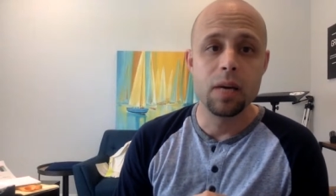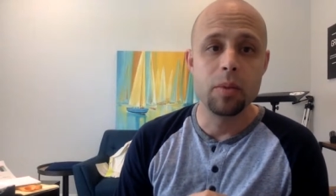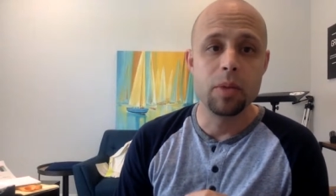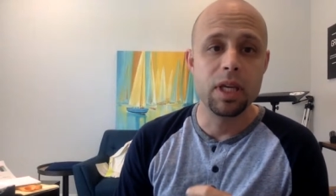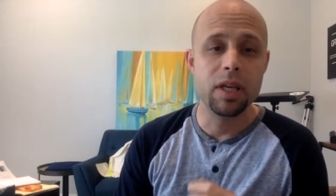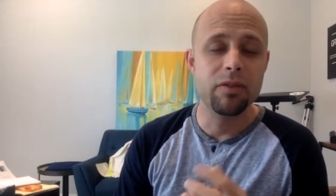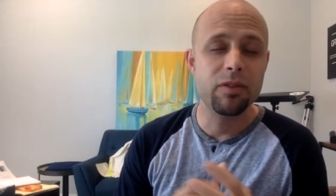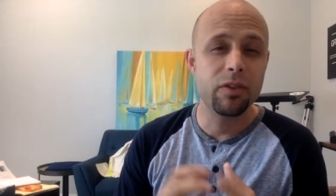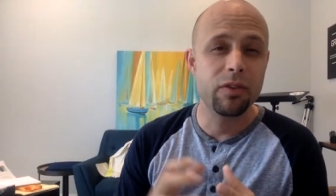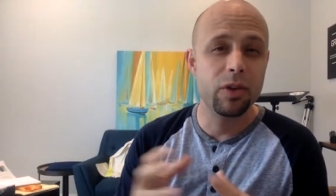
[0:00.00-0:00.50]

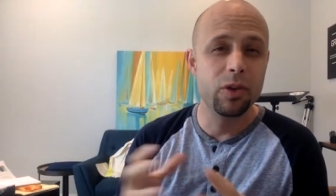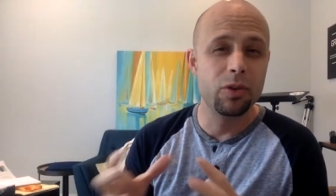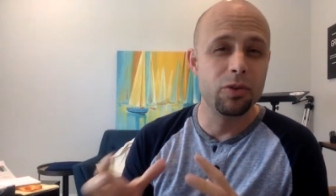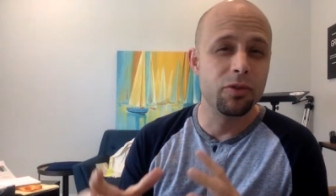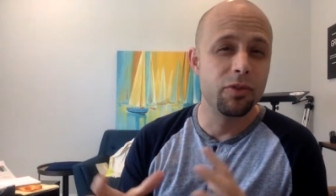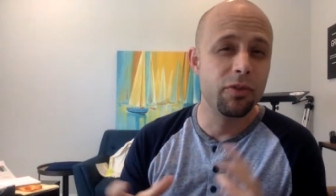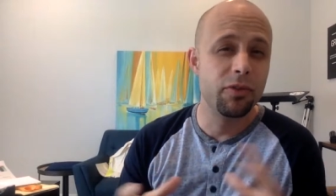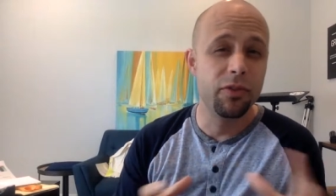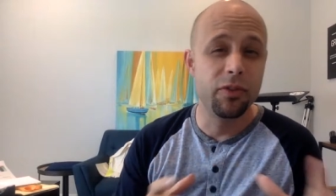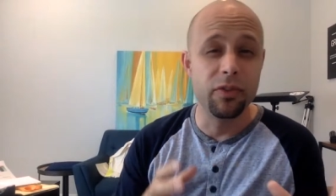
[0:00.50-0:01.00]
Even if you
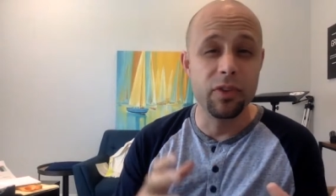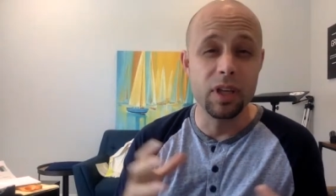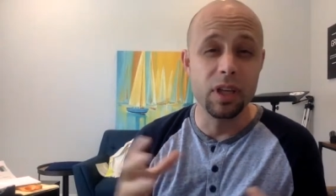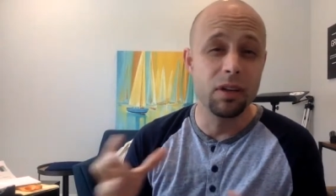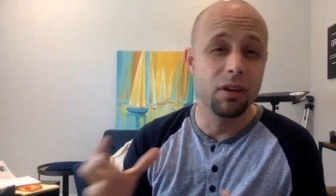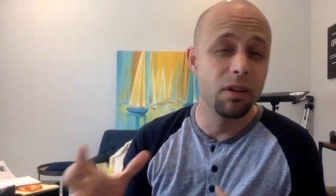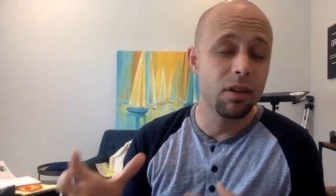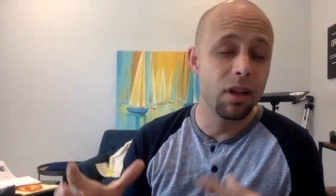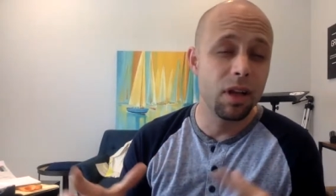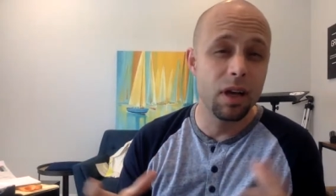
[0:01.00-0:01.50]
don't
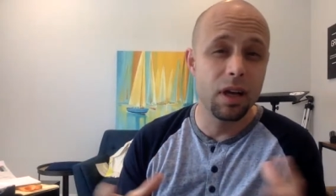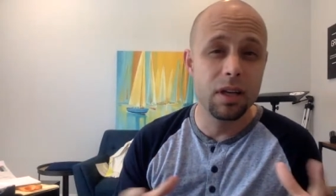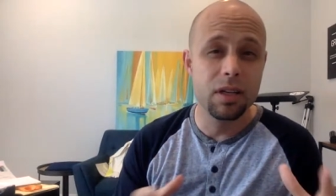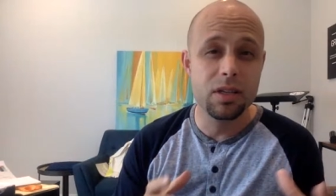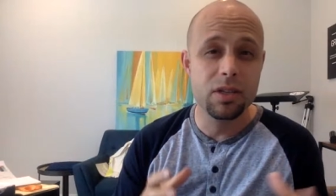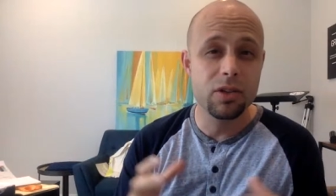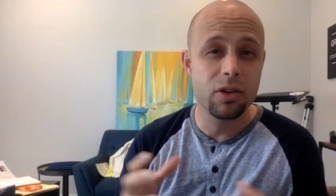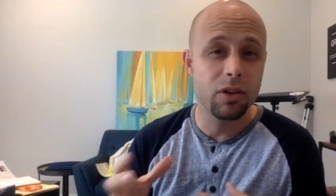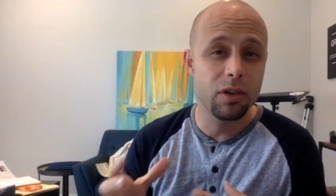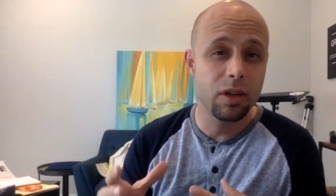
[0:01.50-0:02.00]
feel
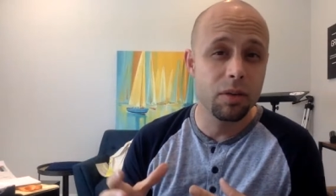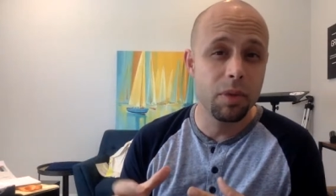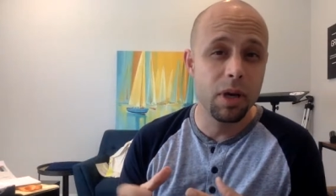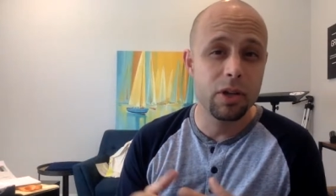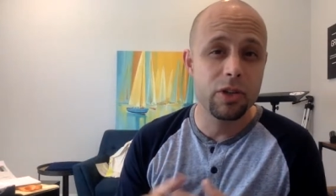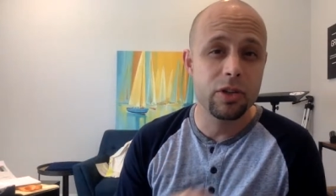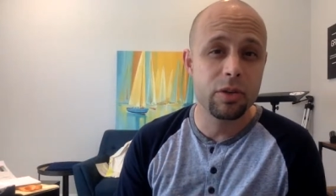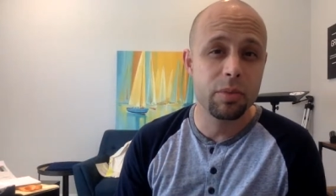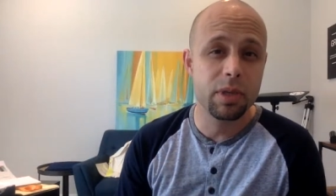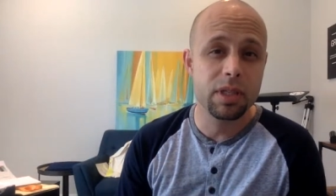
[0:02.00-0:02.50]
uncertain
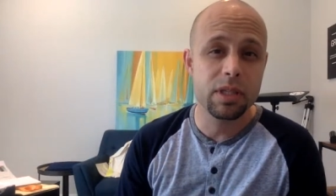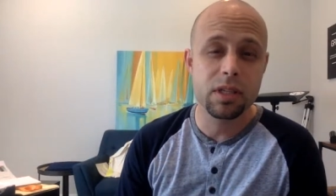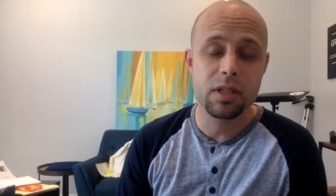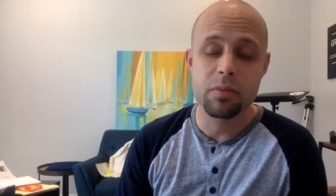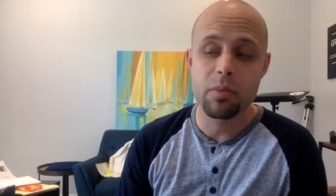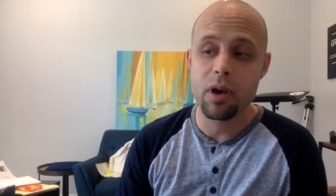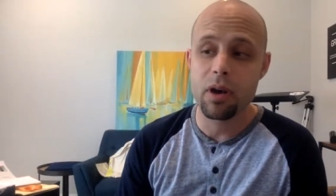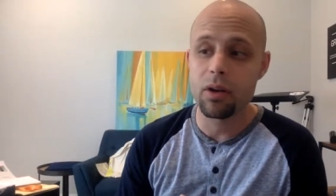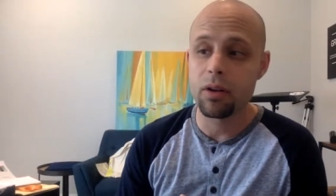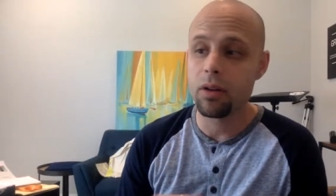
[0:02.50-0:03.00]
about your
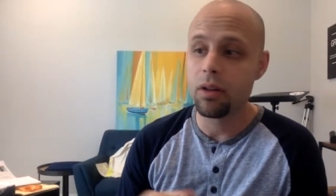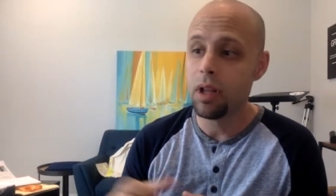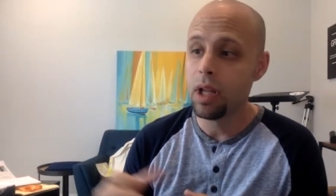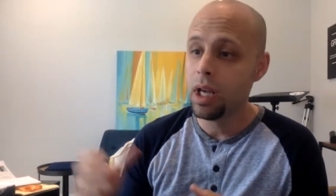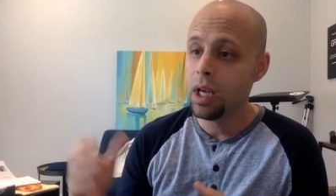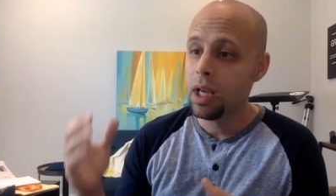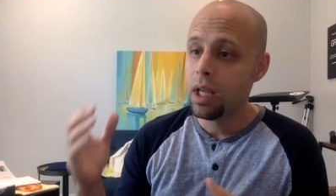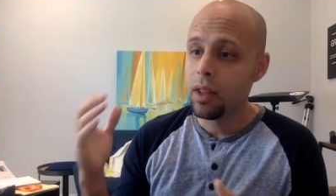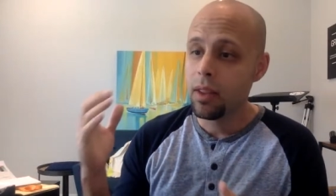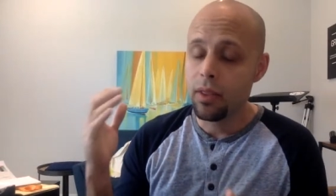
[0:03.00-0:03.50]
business model,
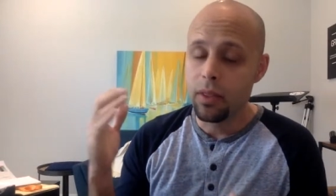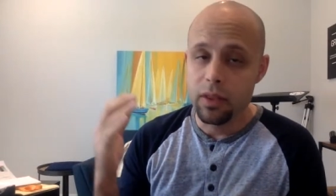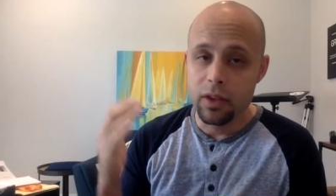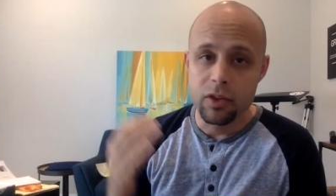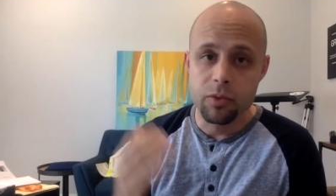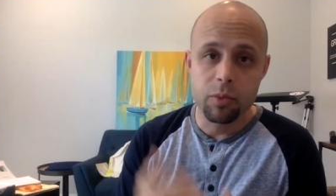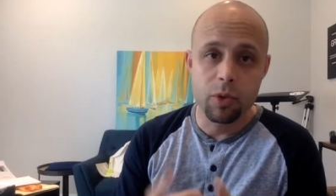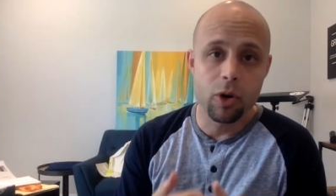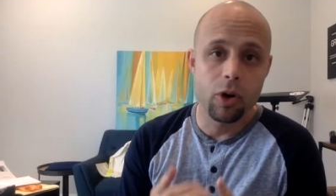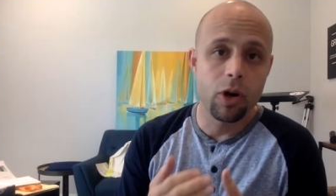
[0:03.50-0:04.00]

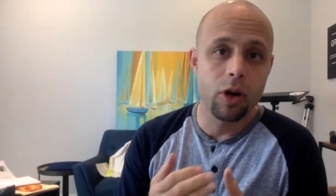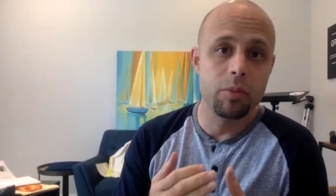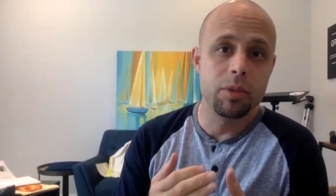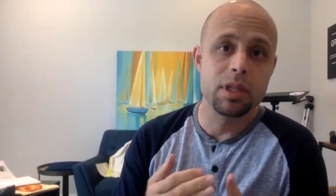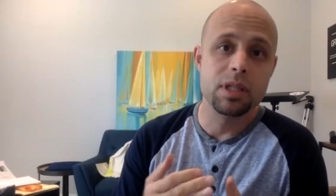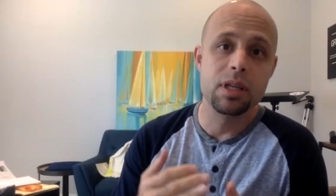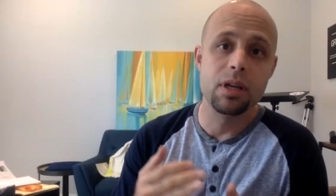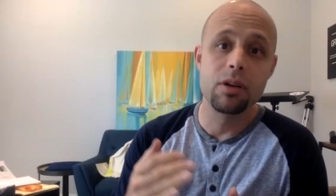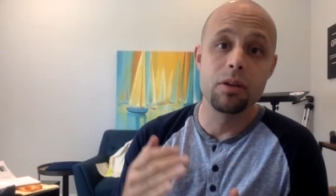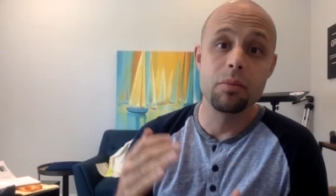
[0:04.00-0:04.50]
this program
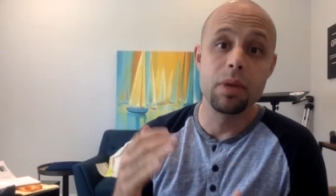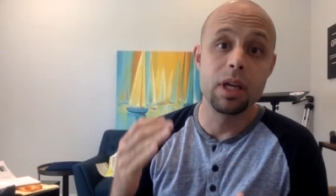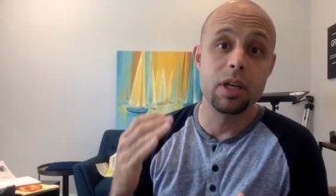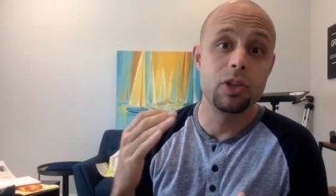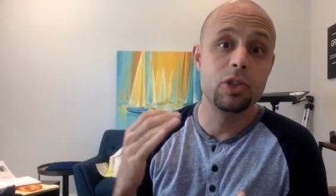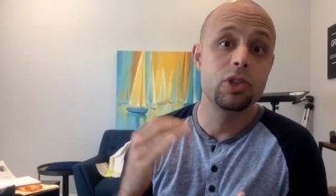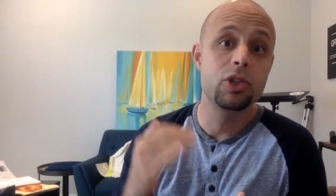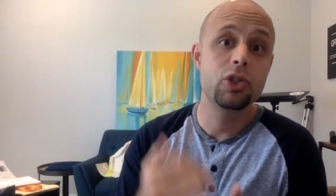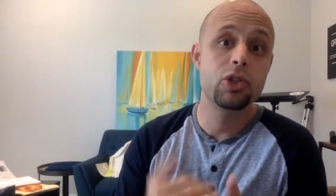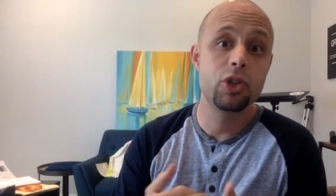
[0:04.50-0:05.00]
is there to make
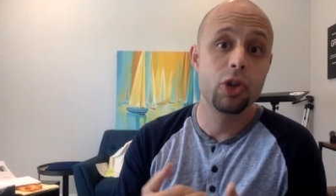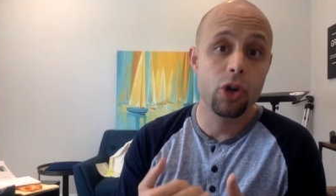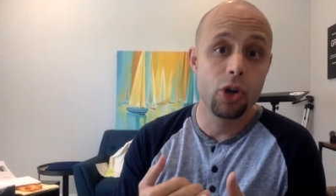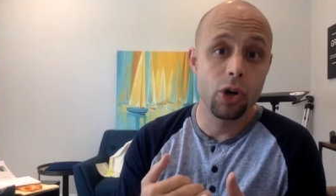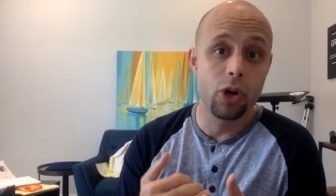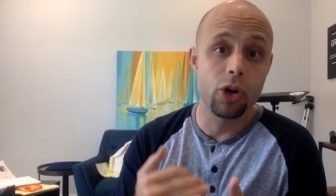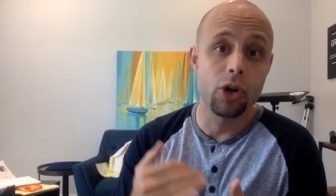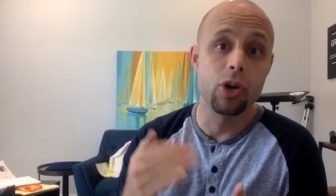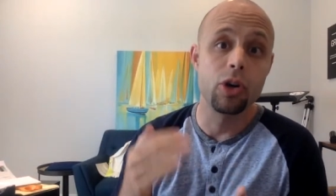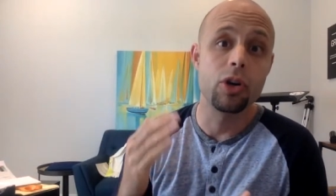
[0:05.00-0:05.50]

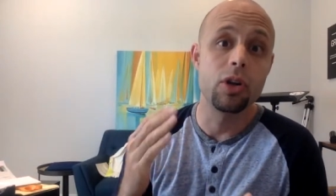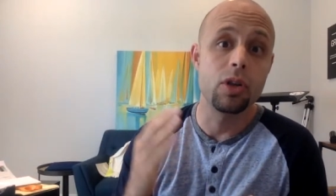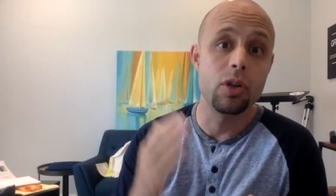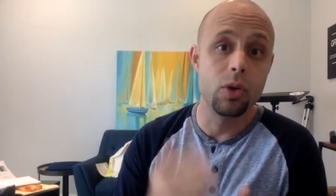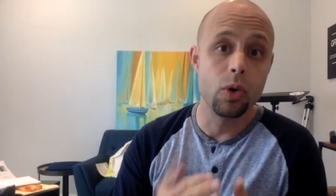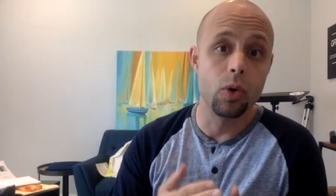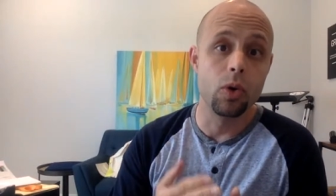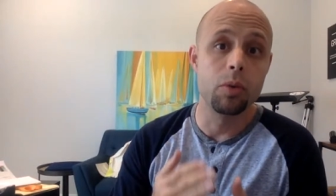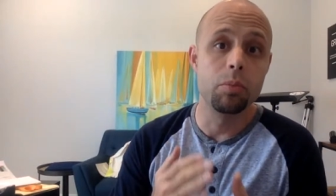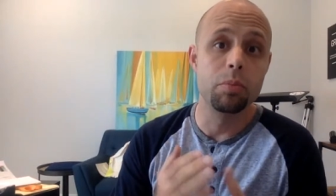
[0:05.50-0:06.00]
sure
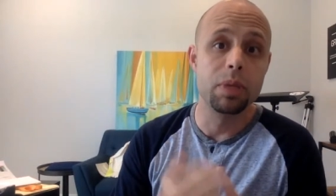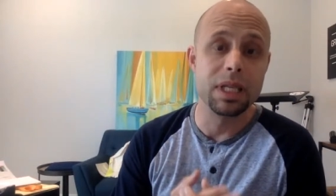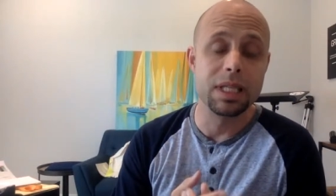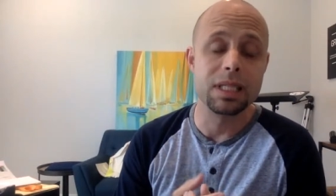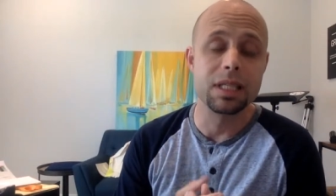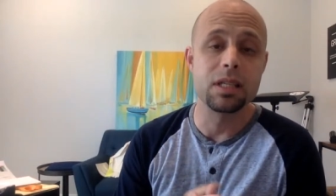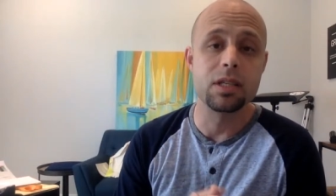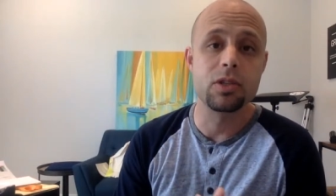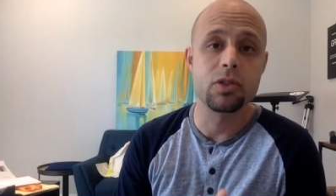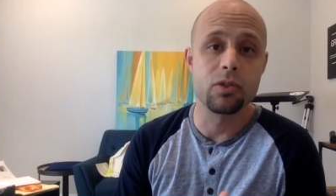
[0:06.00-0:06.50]
your
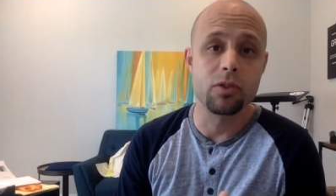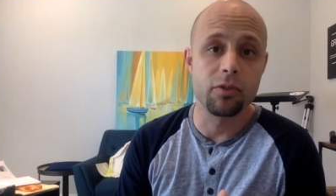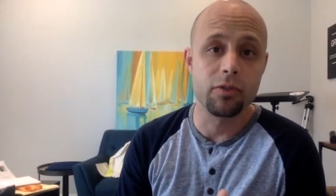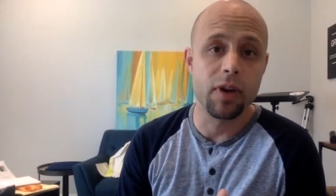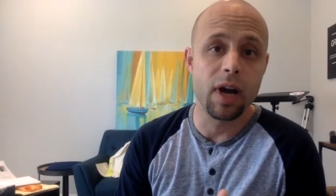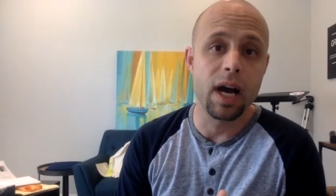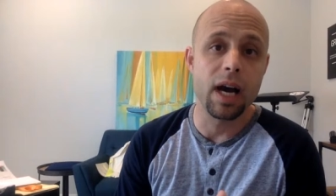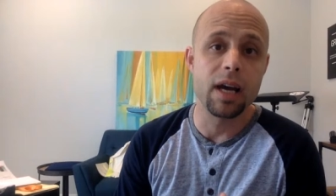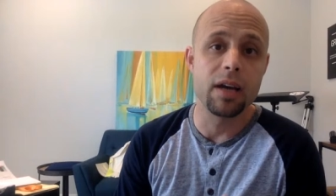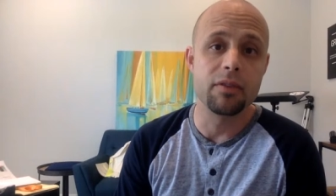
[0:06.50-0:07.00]
business
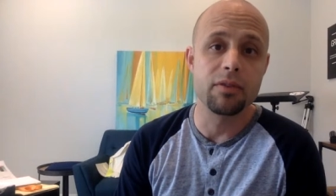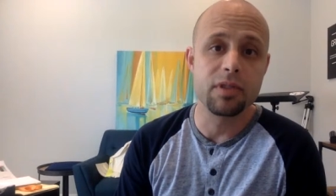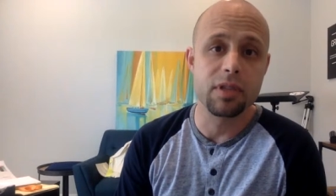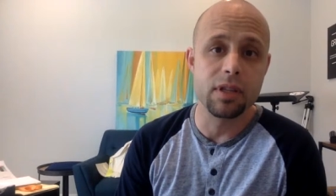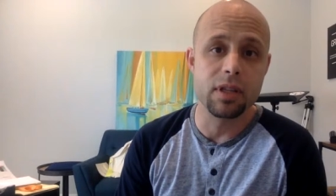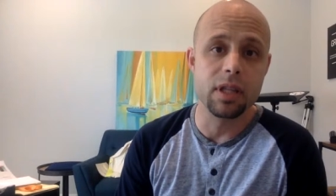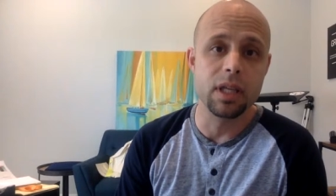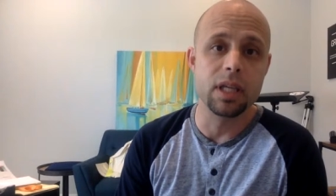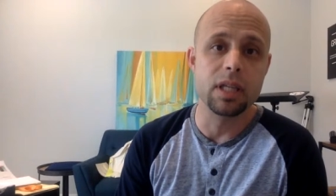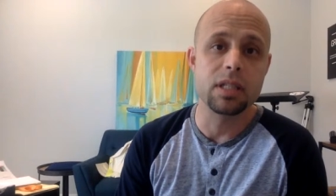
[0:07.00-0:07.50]
survives
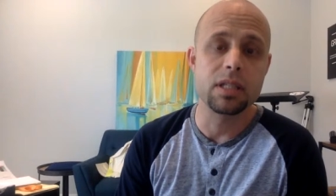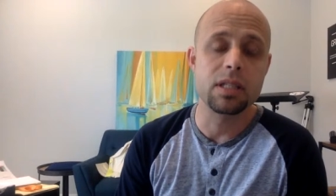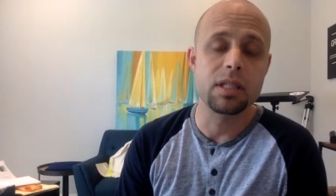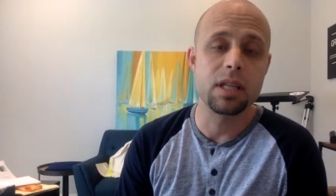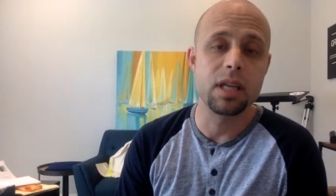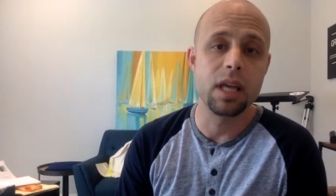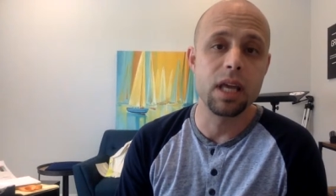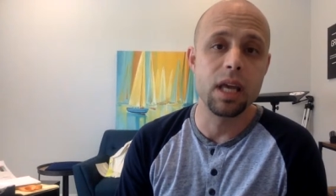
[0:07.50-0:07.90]
this.